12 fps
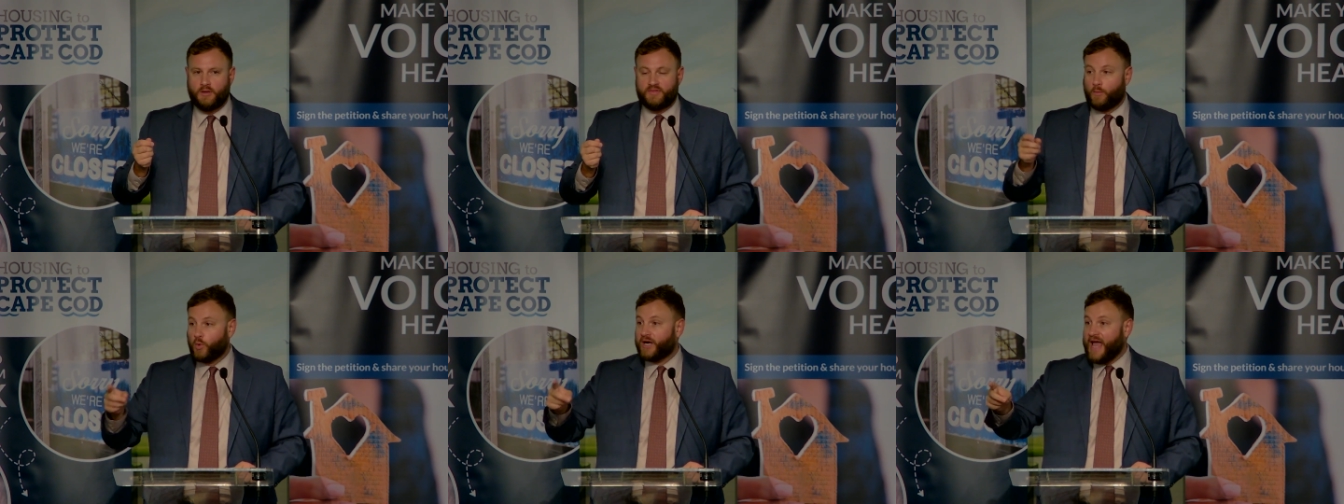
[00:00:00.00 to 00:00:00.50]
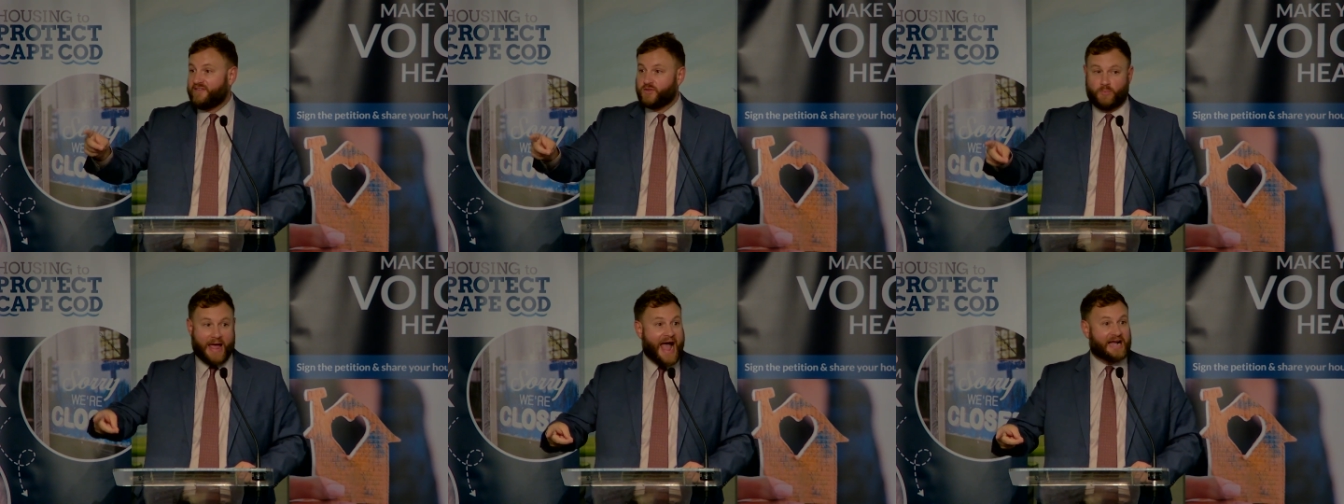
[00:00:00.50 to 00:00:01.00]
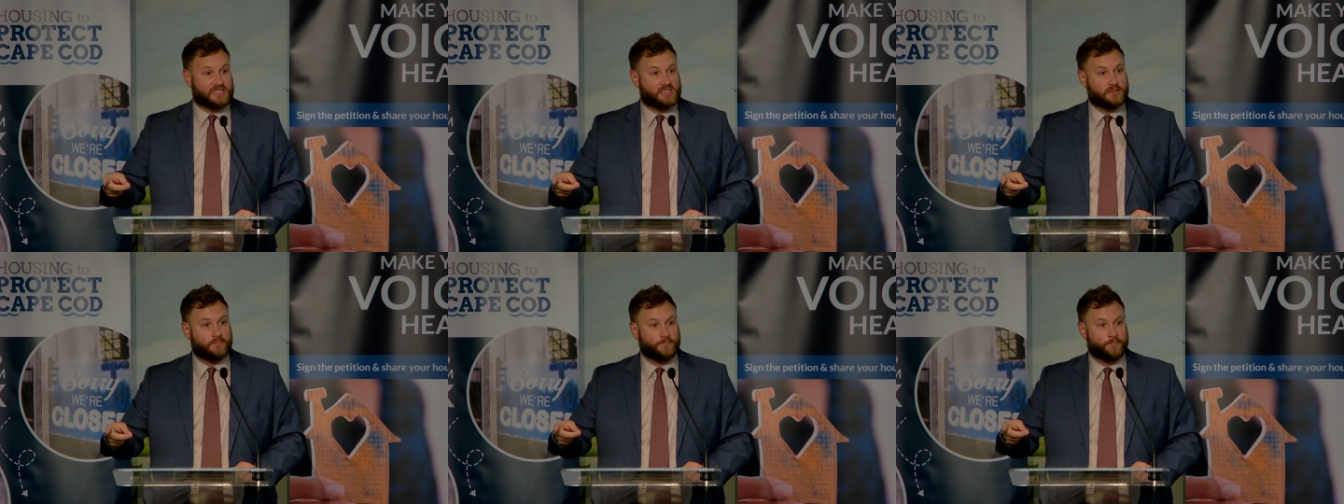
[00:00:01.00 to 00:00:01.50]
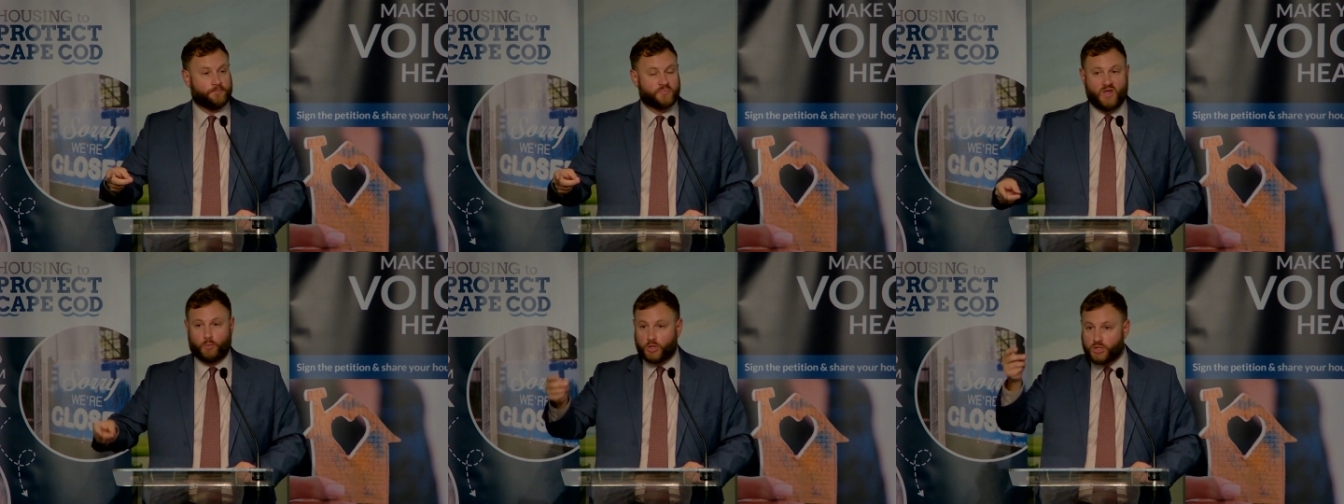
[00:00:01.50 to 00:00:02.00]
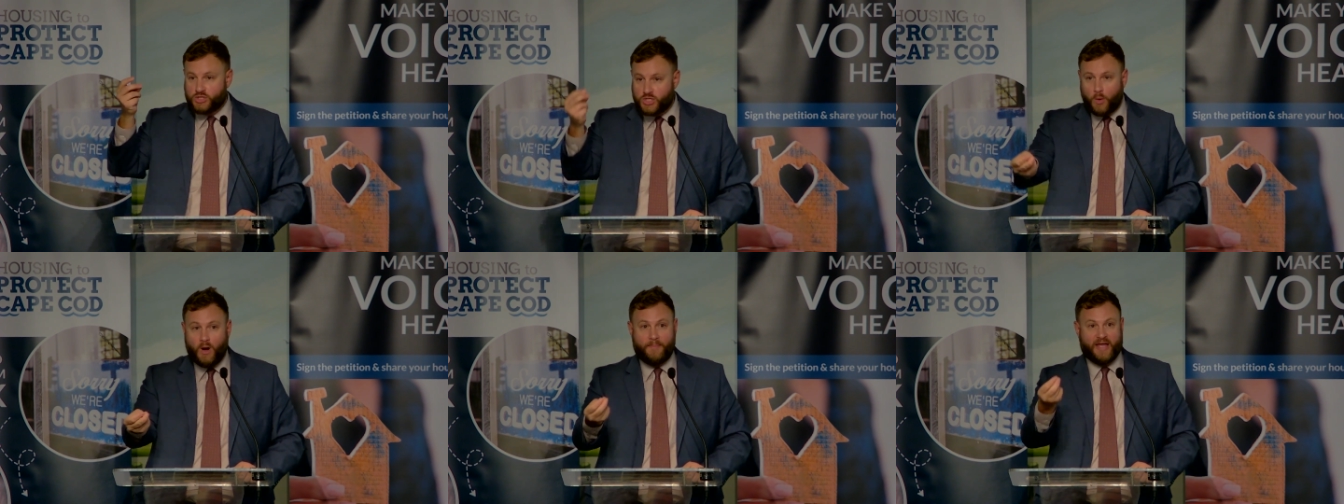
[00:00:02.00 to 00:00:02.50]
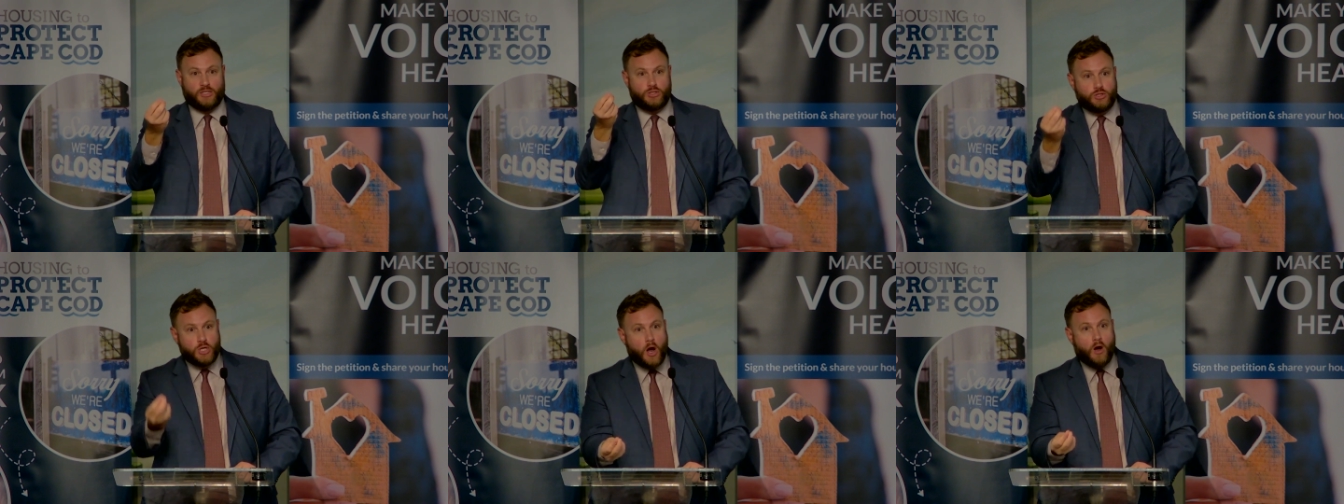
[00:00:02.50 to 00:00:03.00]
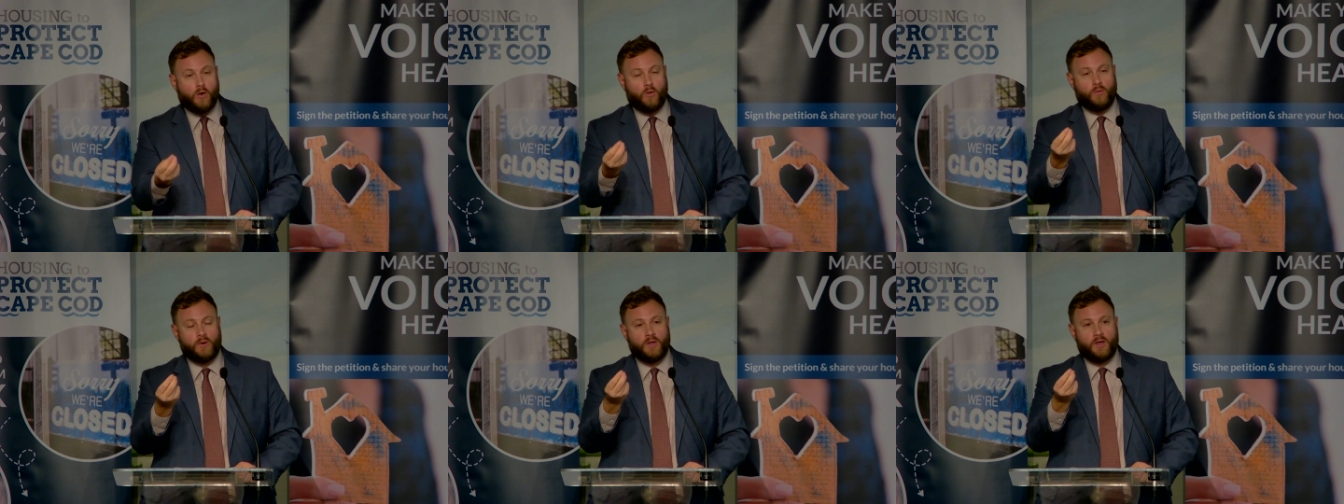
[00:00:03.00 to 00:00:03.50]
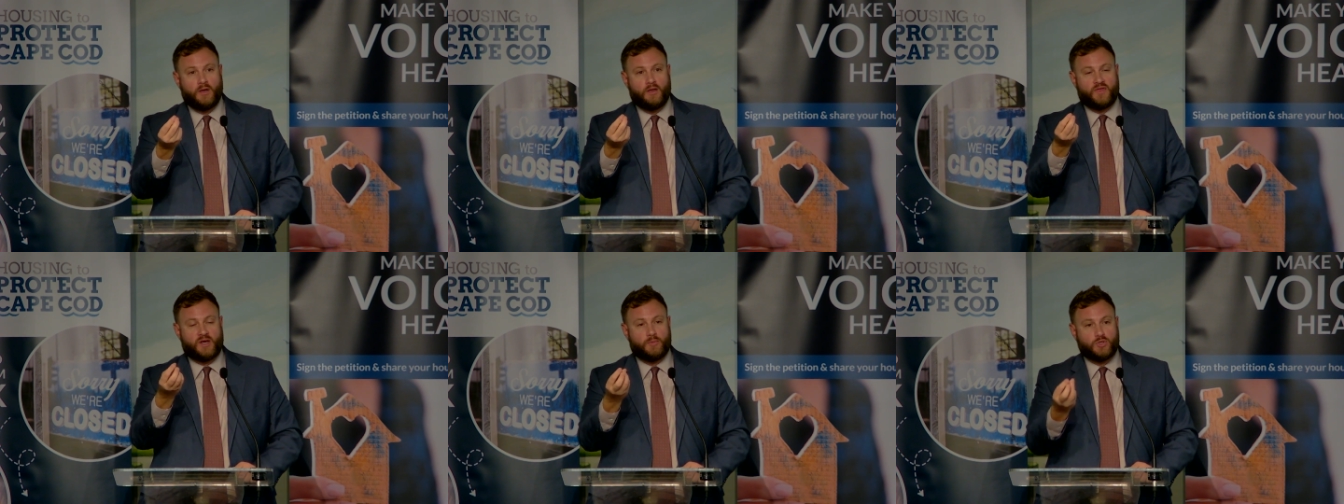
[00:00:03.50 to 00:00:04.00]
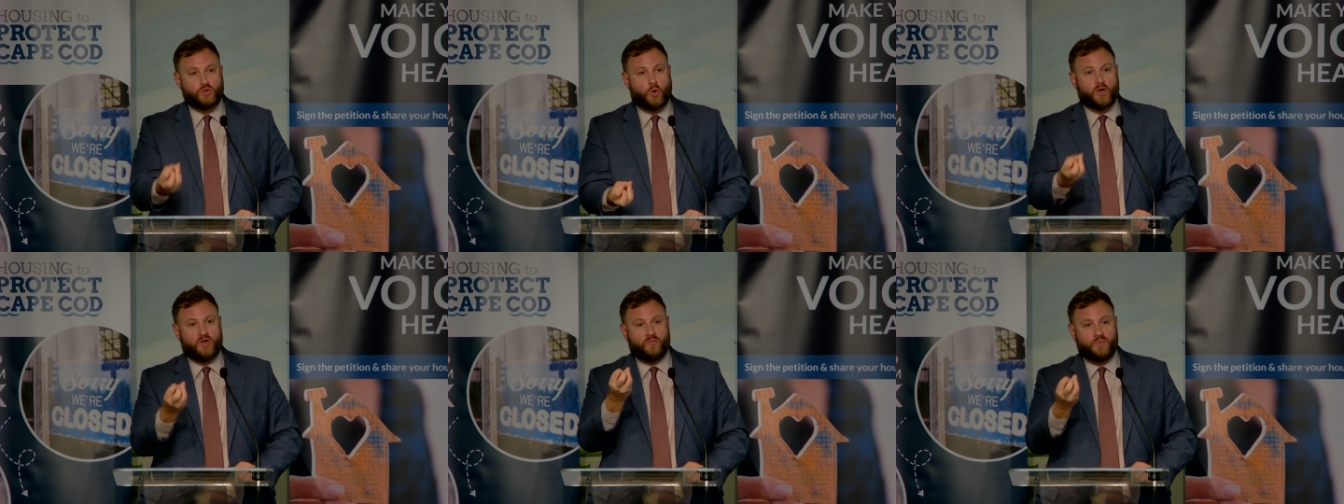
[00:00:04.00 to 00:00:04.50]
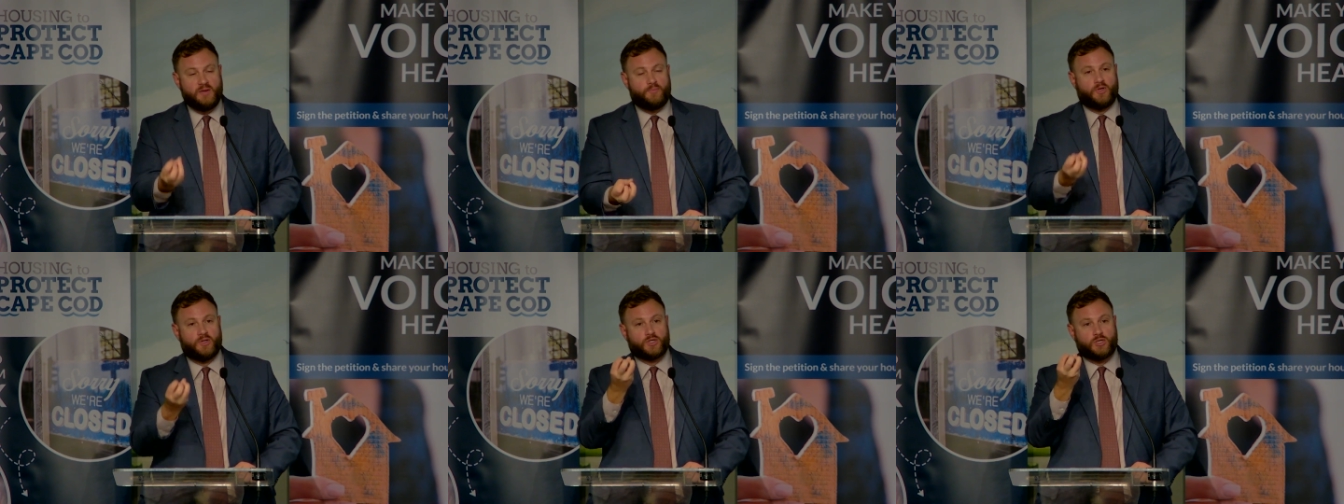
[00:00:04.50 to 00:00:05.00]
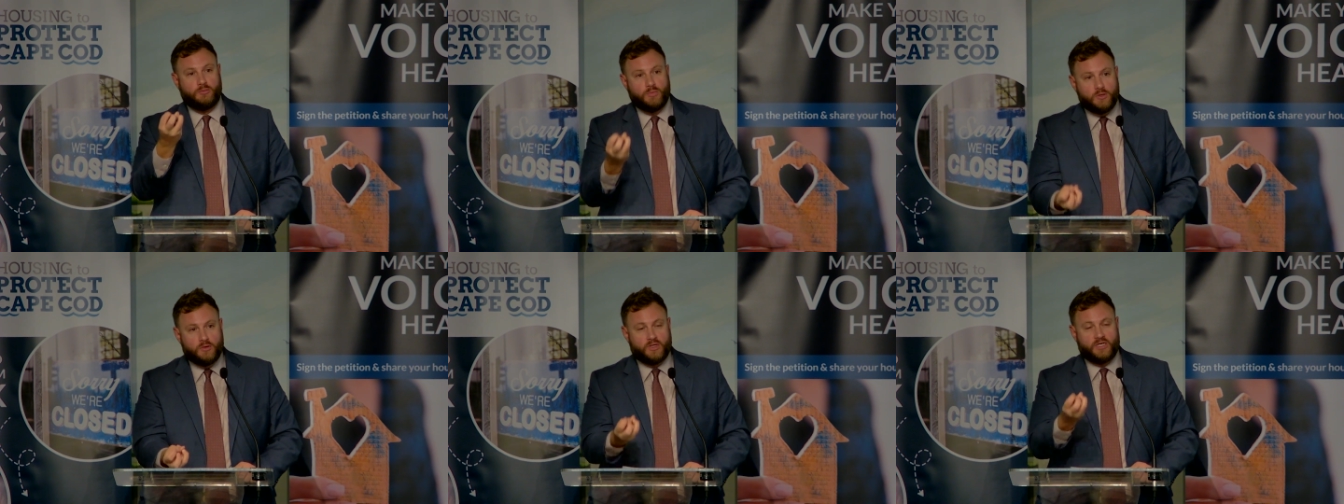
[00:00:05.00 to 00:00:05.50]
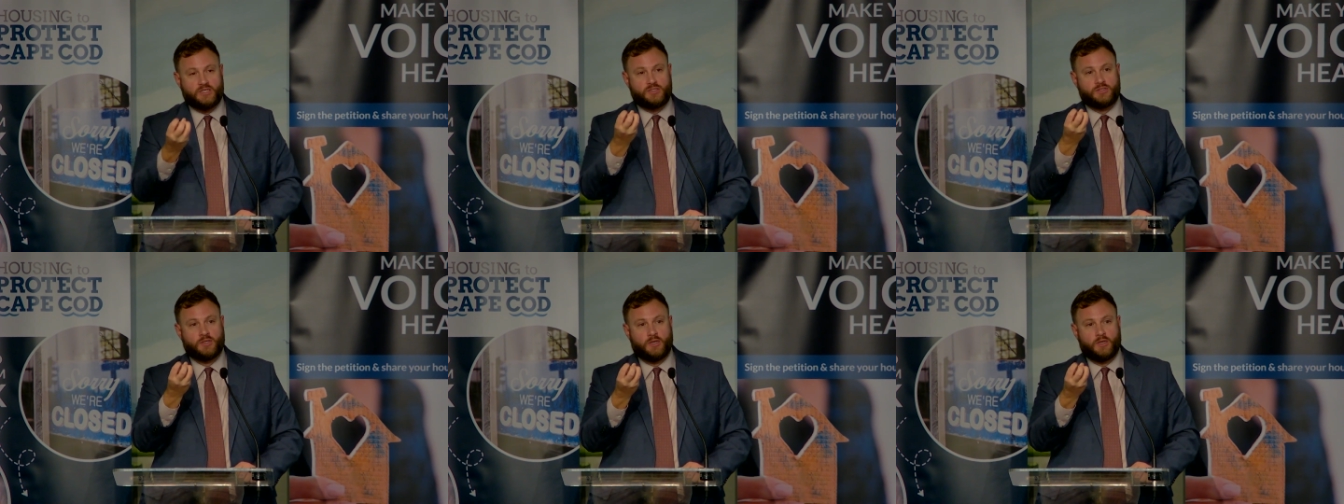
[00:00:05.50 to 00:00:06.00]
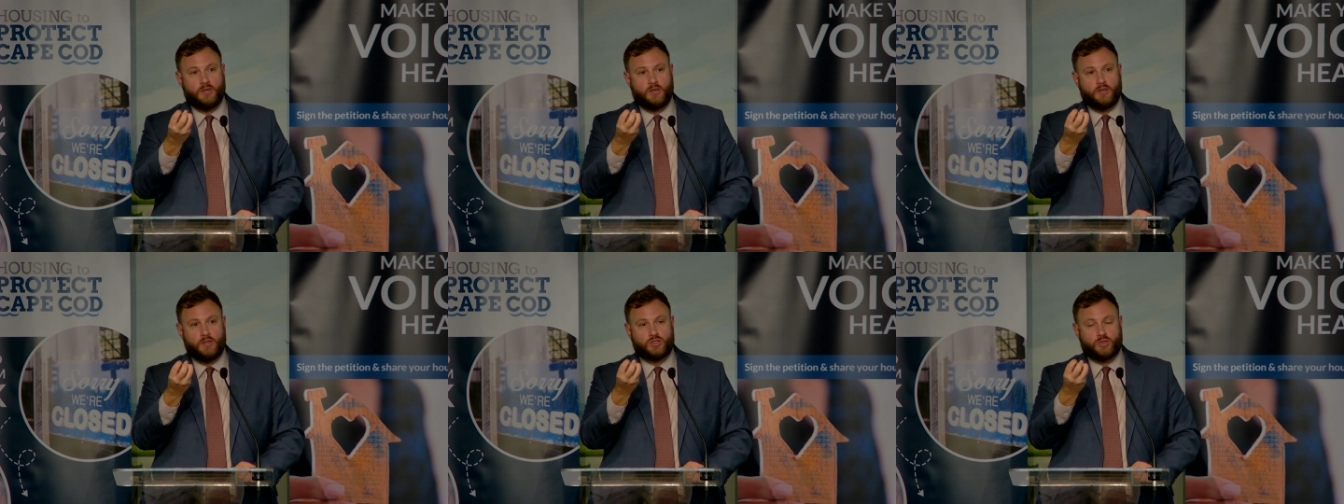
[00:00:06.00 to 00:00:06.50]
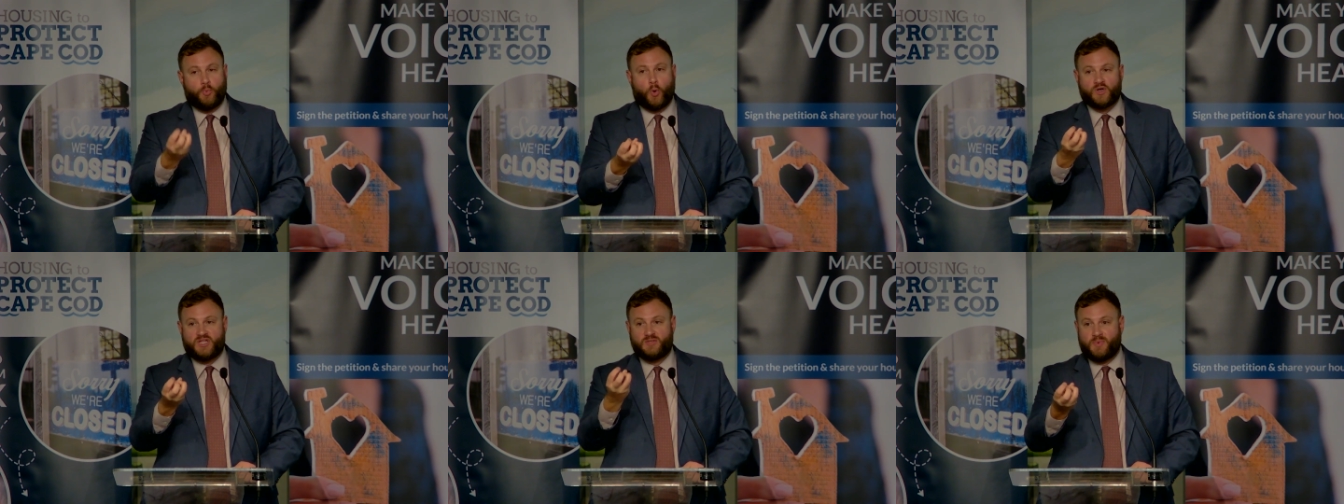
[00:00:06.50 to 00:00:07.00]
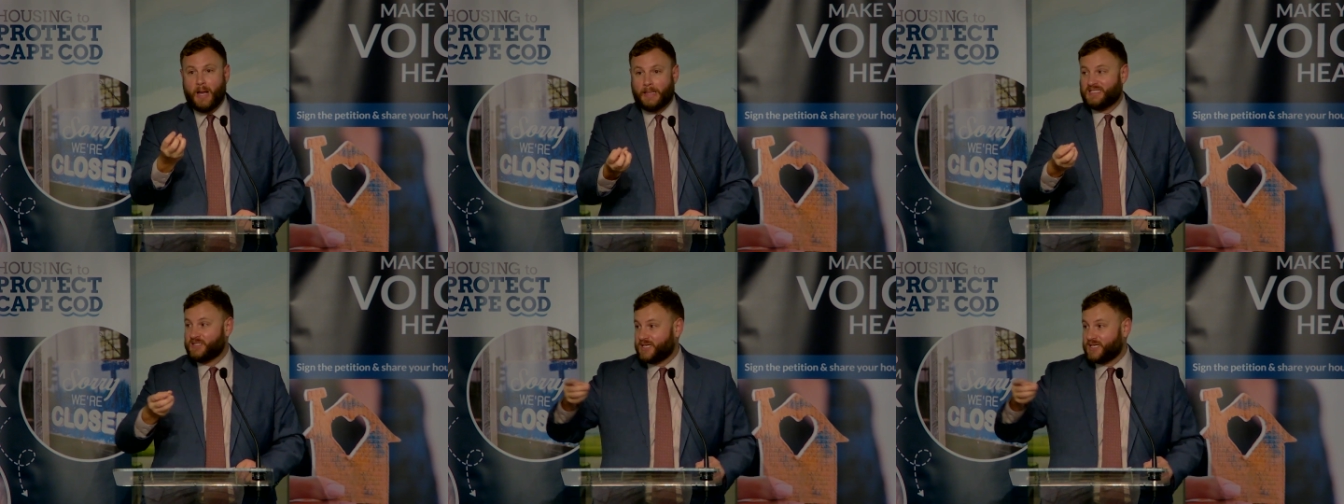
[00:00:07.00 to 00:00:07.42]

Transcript: that we're going to have their backs, that we're going to show up and show that a majority of people in the communities support these policies.